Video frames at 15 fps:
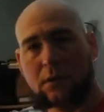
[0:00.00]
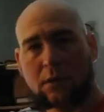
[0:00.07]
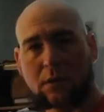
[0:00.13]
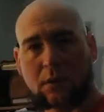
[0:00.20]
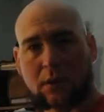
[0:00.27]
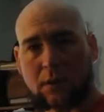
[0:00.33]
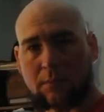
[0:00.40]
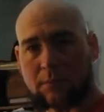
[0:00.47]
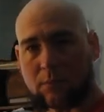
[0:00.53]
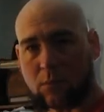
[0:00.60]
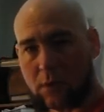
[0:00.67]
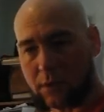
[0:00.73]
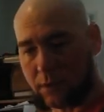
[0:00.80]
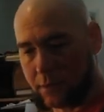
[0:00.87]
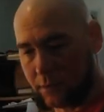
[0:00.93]
It keeps
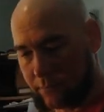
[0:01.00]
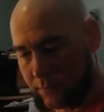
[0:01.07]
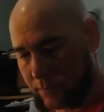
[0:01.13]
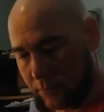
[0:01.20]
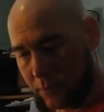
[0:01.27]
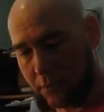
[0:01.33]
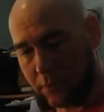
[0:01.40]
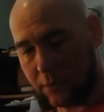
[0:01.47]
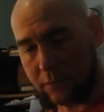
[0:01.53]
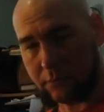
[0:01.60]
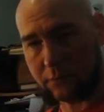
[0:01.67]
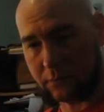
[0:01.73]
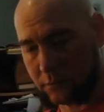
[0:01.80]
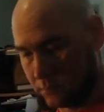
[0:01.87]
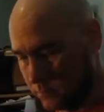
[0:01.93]
water from going
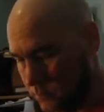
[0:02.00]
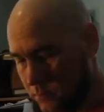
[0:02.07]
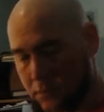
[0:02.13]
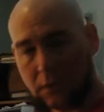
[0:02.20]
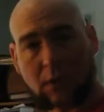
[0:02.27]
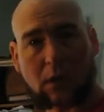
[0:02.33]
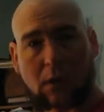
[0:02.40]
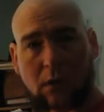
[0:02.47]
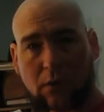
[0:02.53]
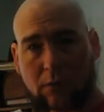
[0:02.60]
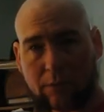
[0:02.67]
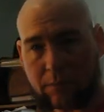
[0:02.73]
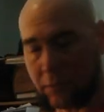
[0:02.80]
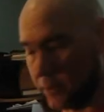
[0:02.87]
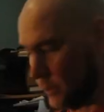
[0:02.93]
all over the
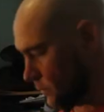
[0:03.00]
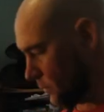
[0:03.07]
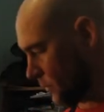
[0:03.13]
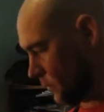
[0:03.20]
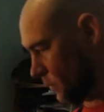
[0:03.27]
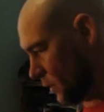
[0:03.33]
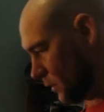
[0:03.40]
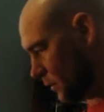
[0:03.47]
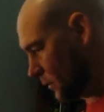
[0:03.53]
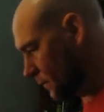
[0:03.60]
place when you water.